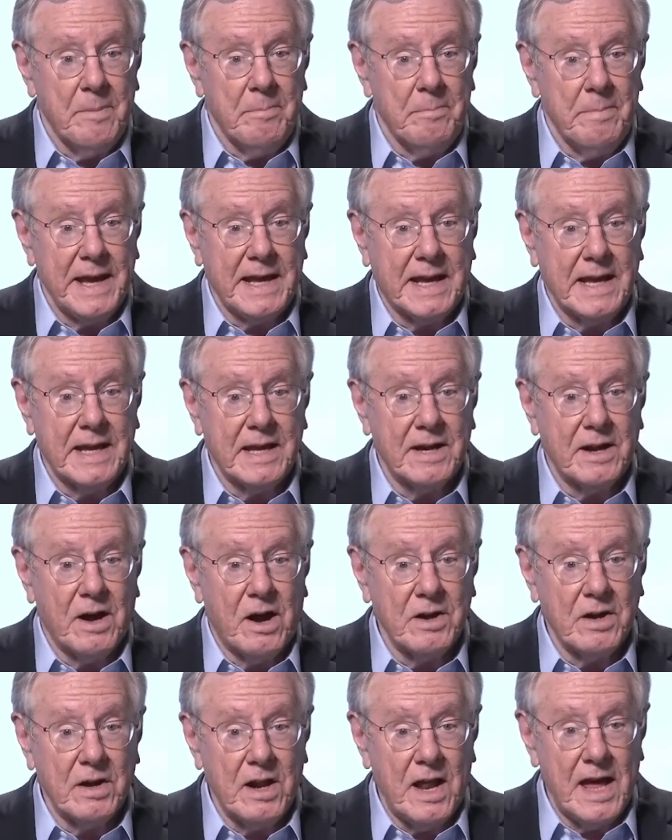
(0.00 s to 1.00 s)
making it
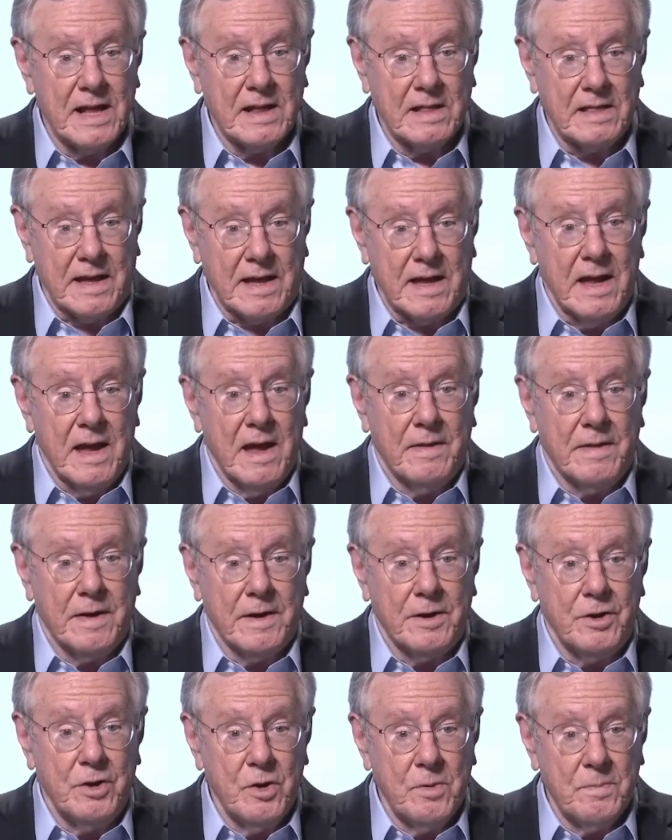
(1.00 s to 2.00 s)
unlikely
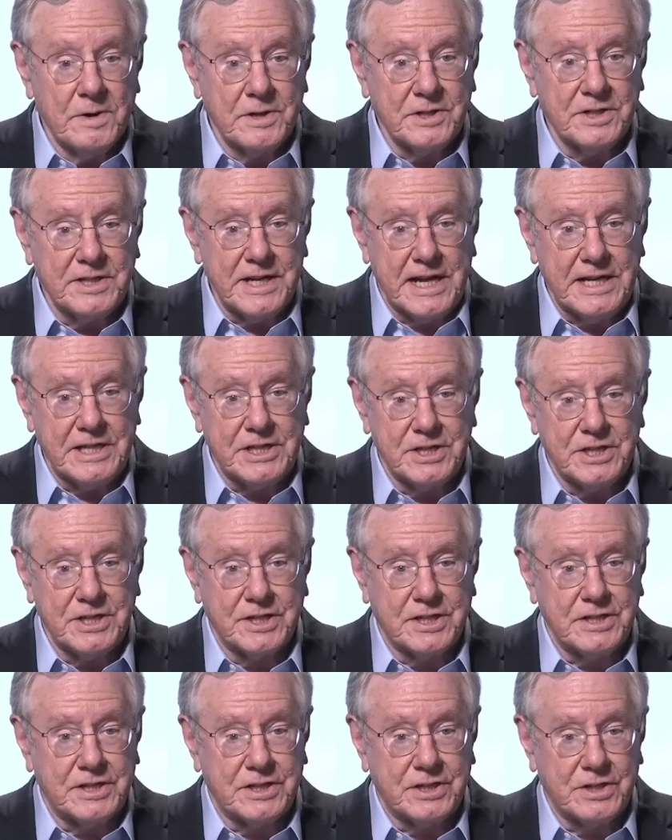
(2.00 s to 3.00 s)
that numerous nations
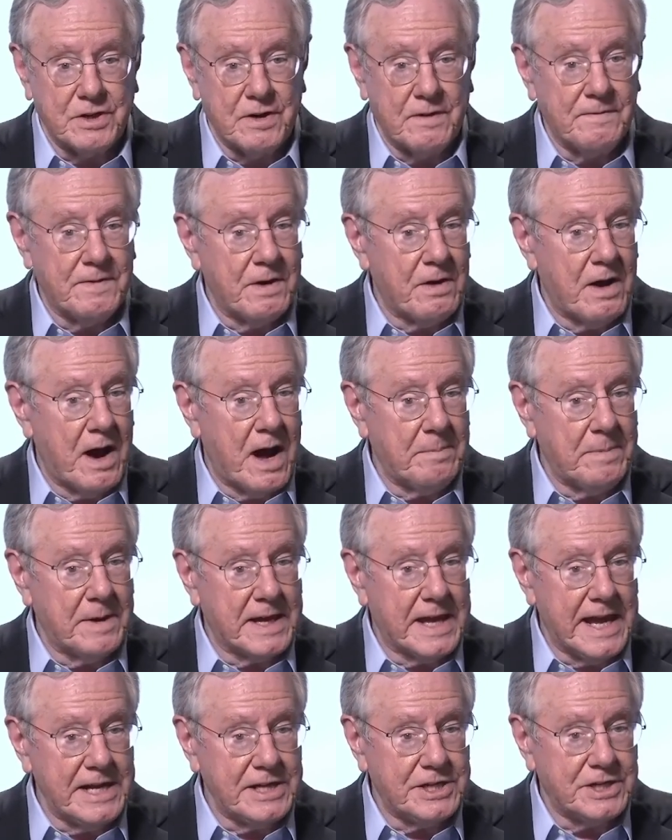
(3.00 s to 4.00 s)
can serve their
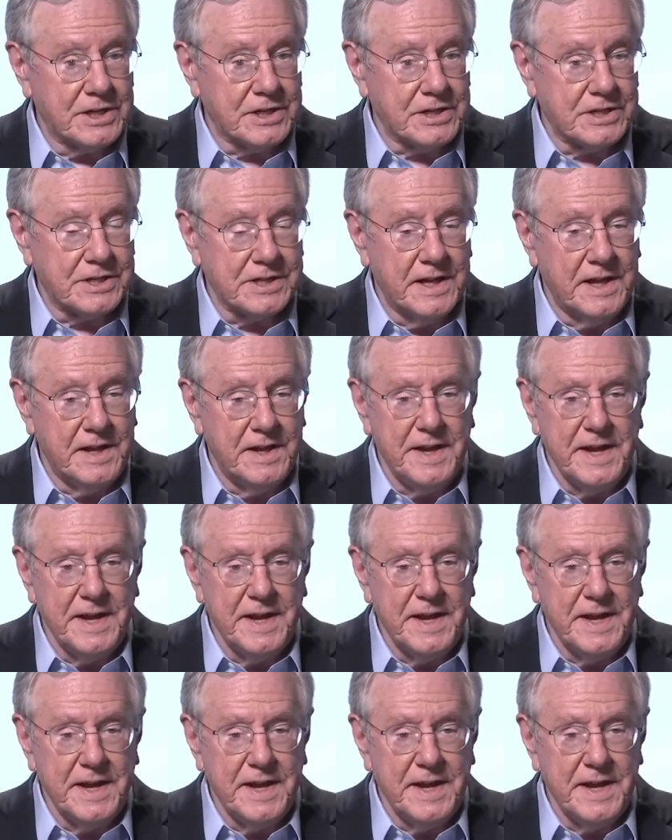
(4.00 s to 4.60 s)
obligations.